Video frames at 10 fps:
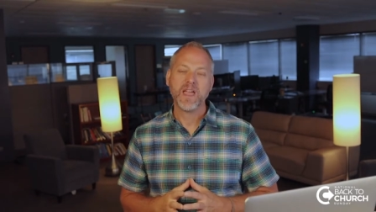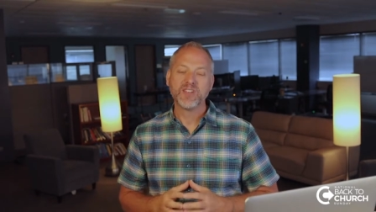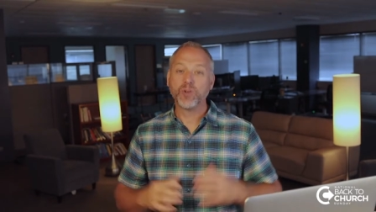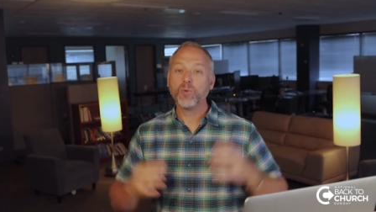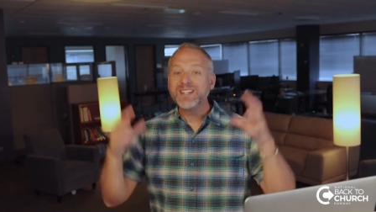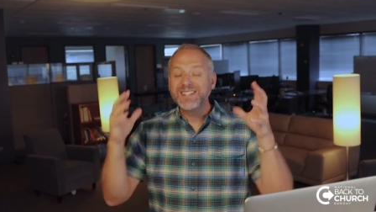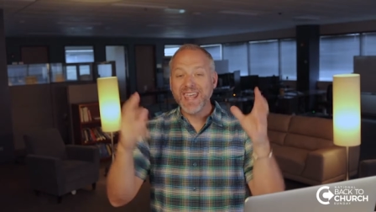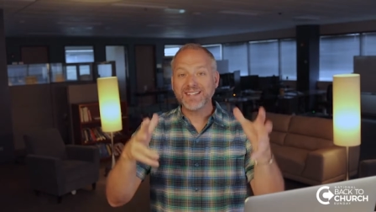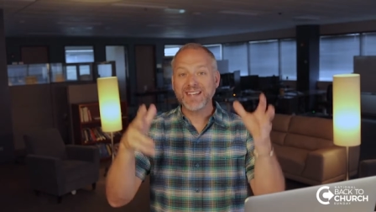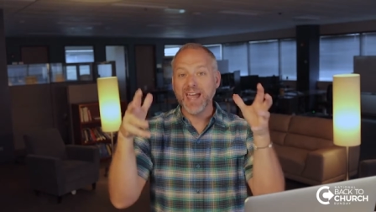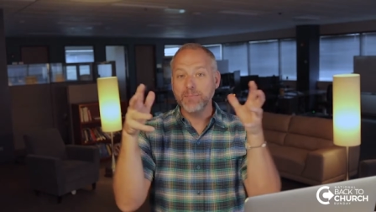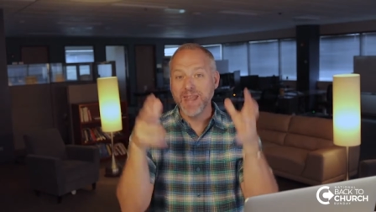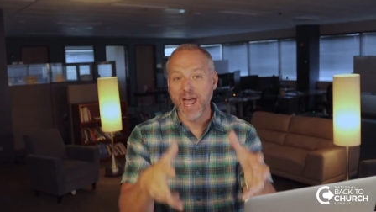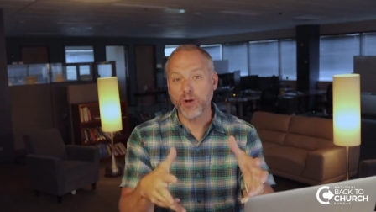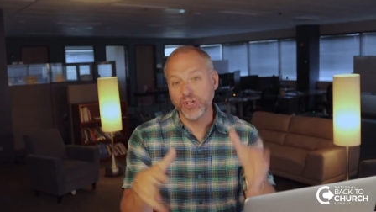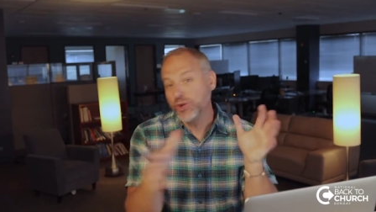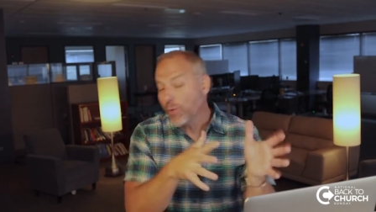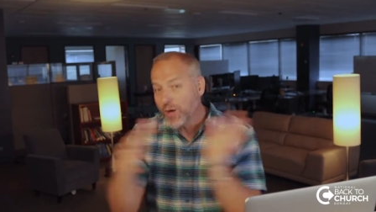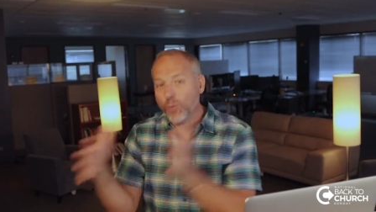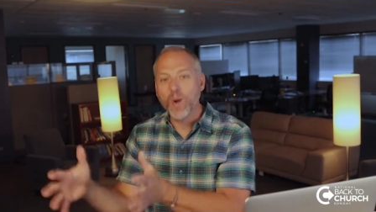So you want to take time now. You don't
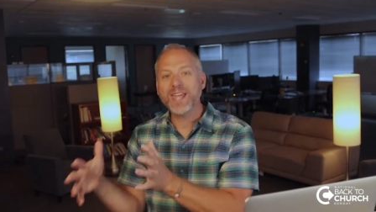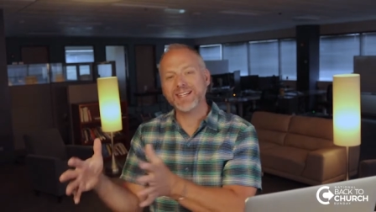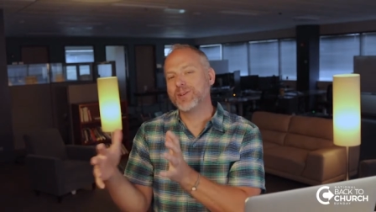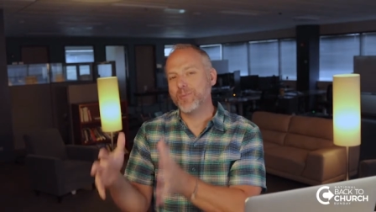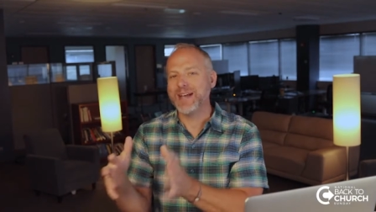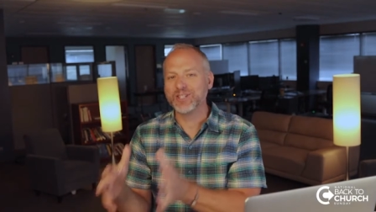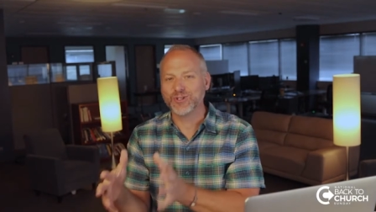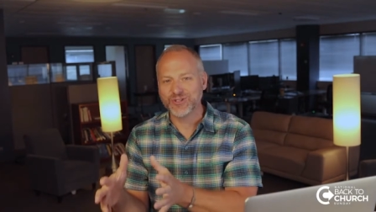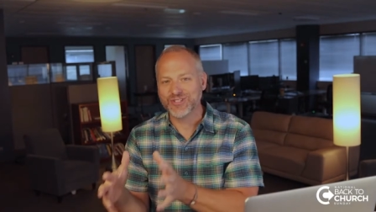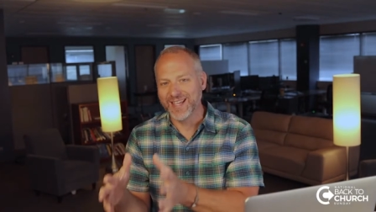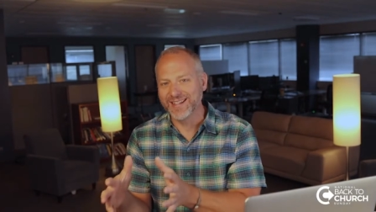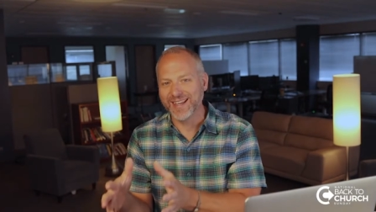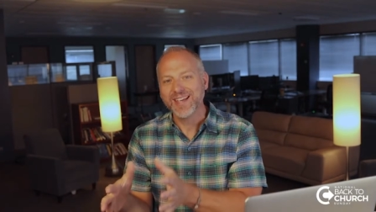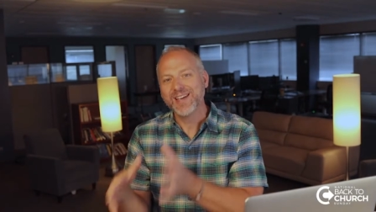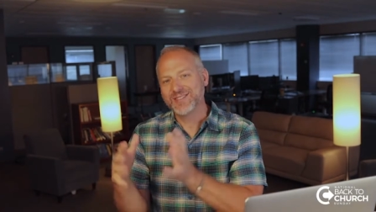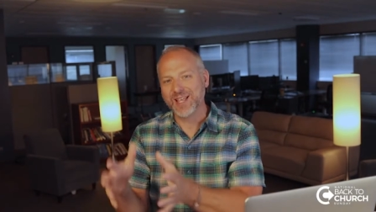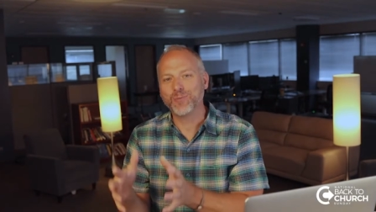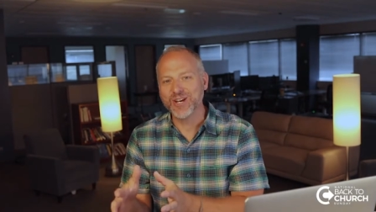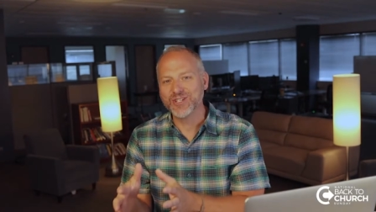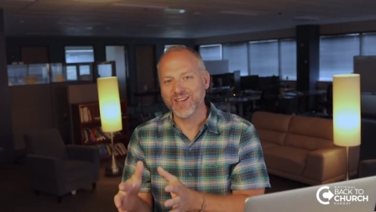want to wait until Back to Church Sunday
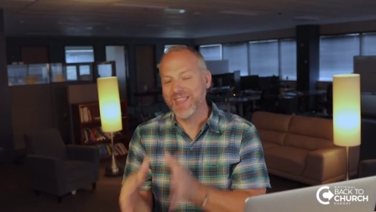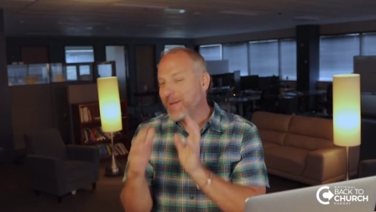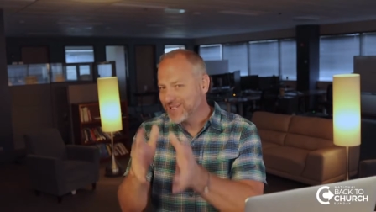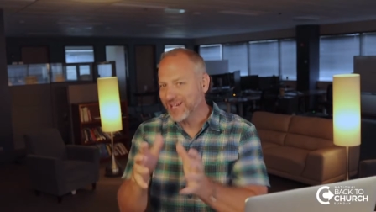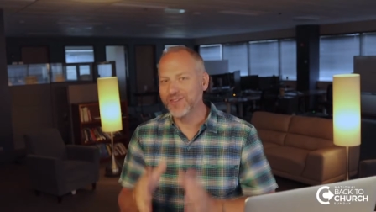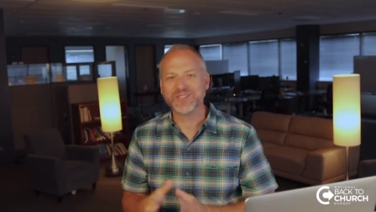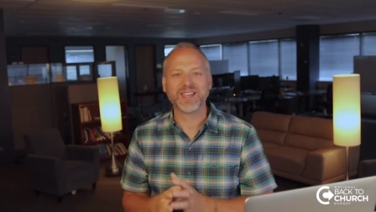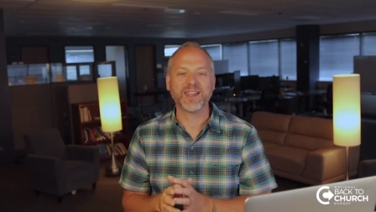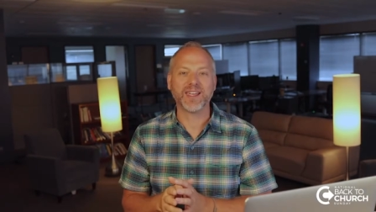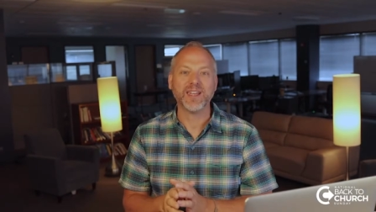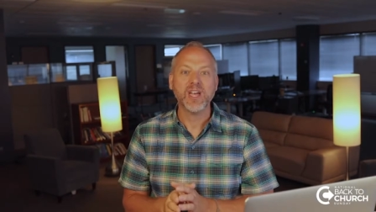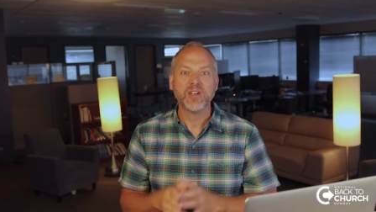celebration, that particular Sunday,